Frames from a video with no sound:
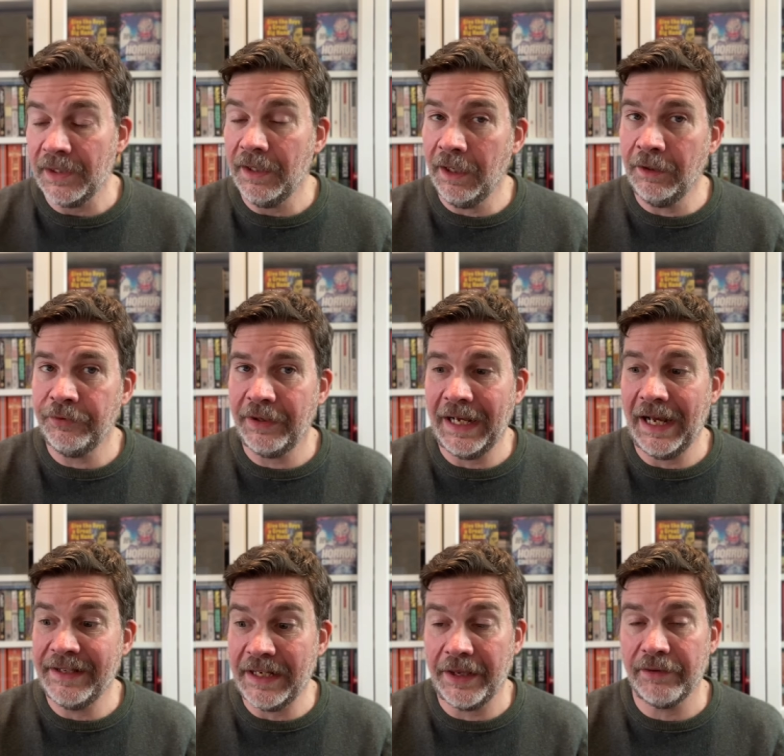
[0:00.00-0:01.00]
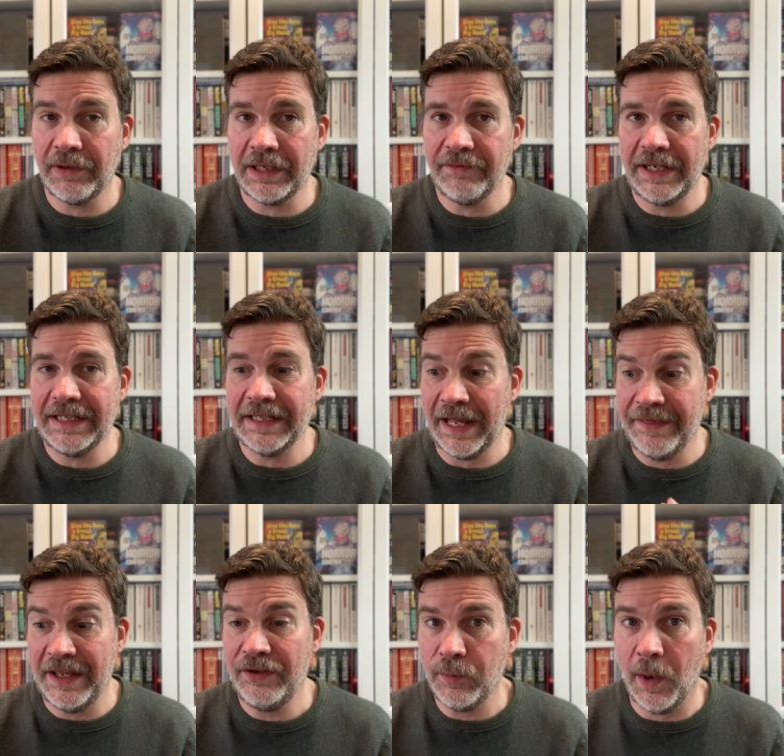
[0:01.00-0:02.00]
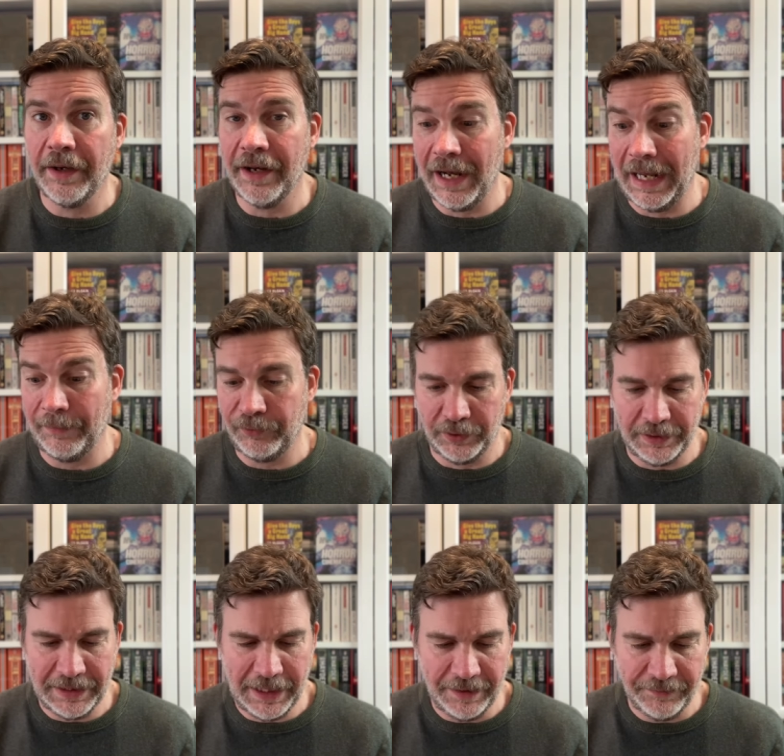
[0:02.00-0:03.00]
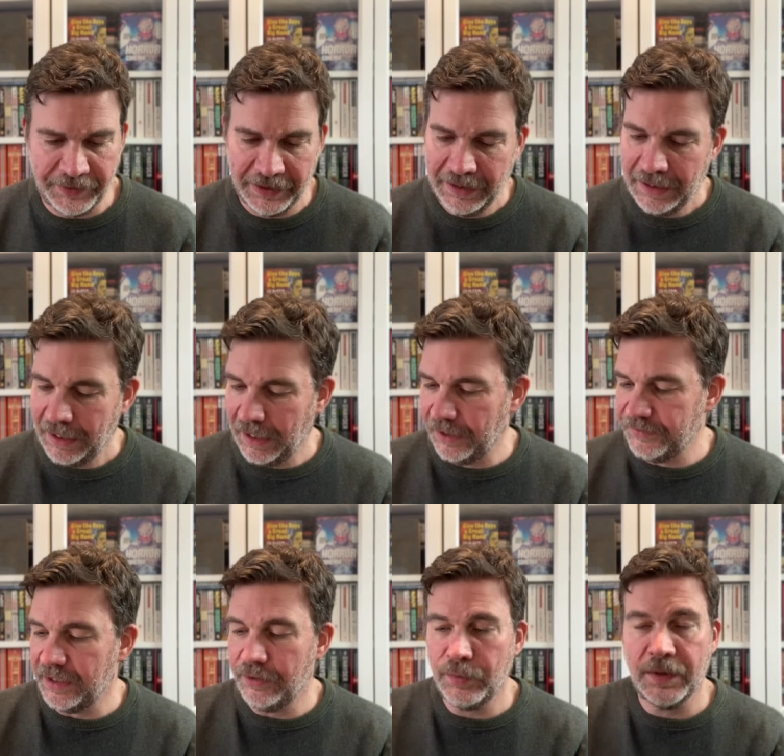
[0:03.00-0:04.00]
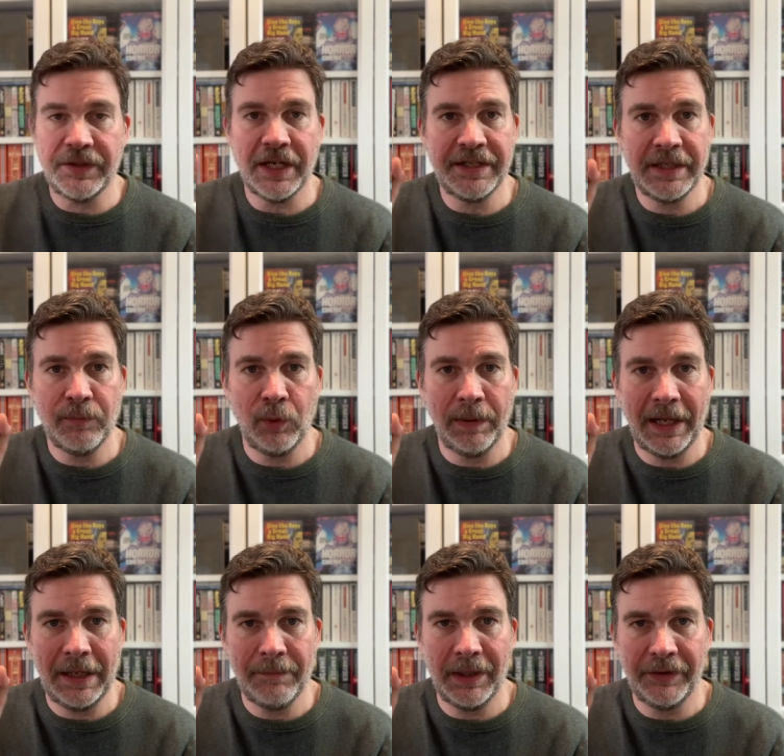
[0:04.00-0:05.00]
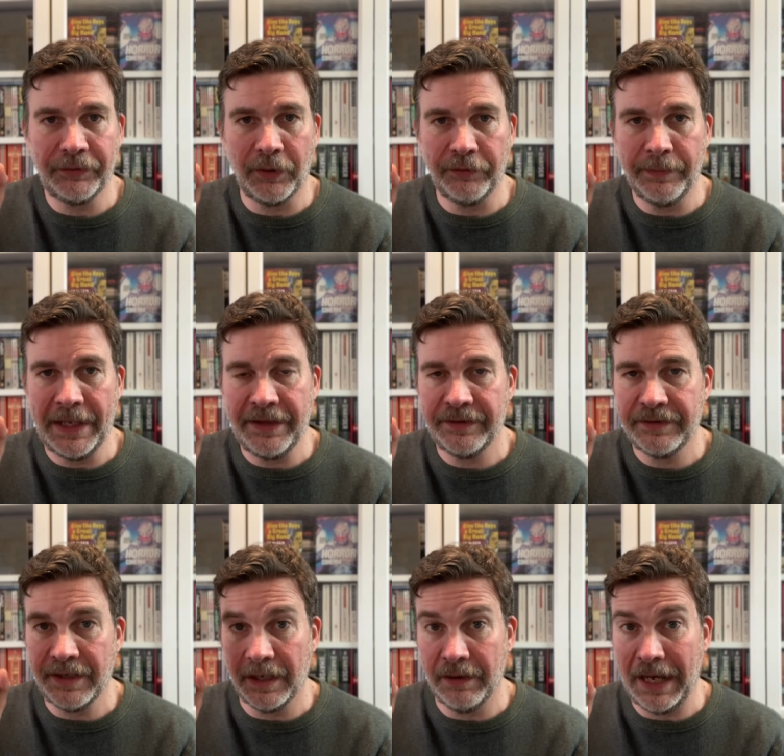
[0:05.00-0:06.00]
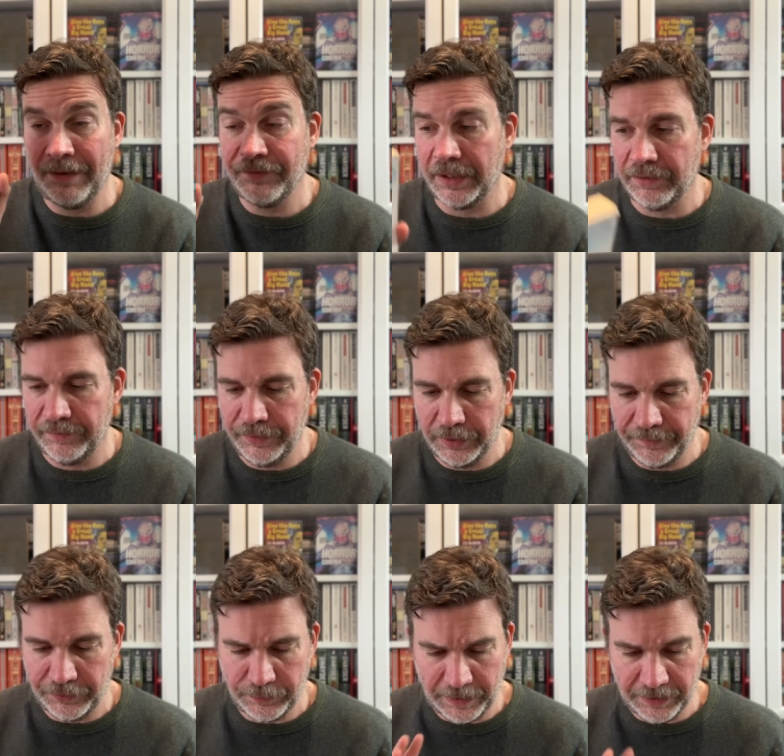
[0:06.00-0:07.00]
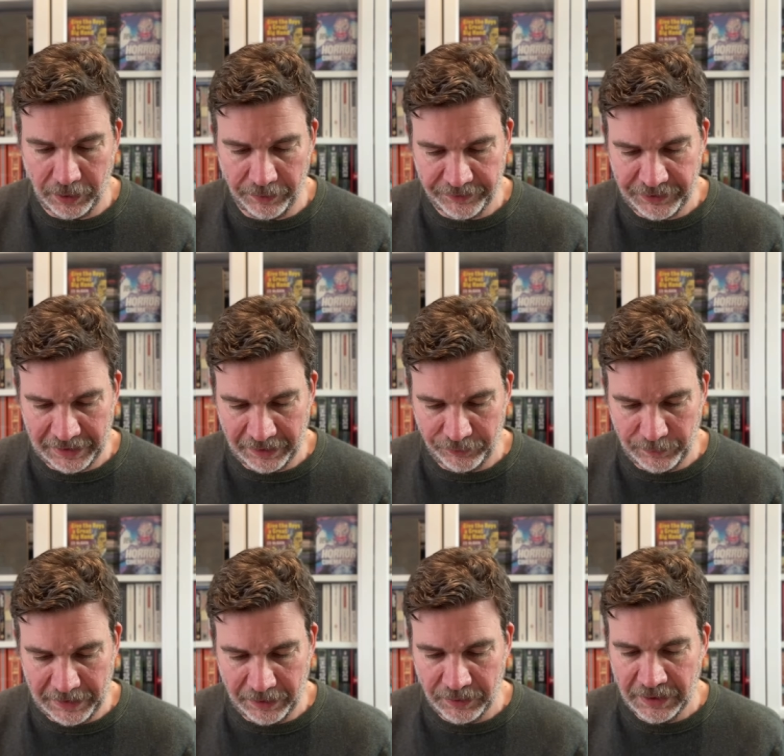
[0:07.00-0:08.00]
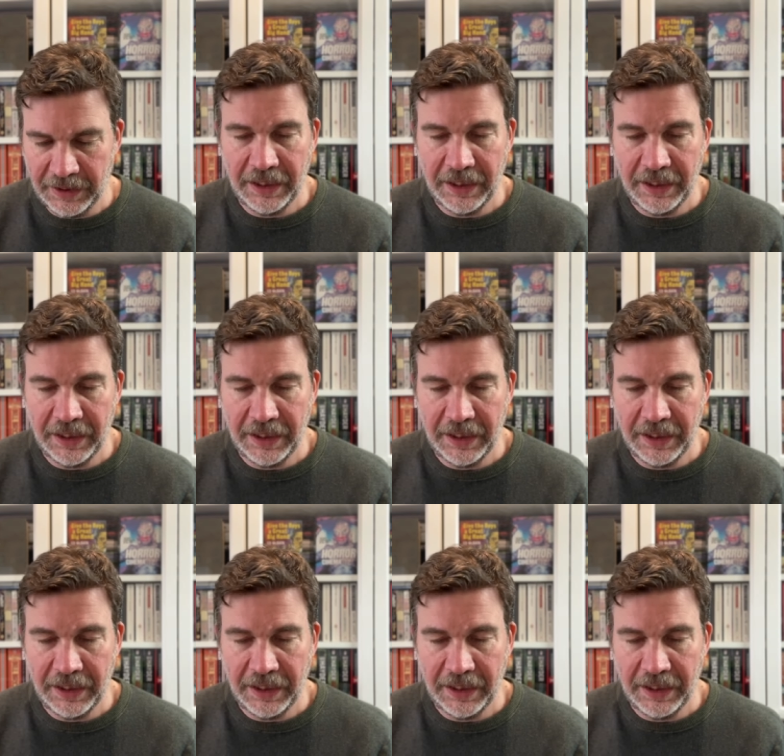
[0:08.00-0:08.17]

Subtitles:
After that, another reread, and this one I absolutely loved. So this was A Simple Plan by Scott Smith. So I have done a review of this one on the channel as well.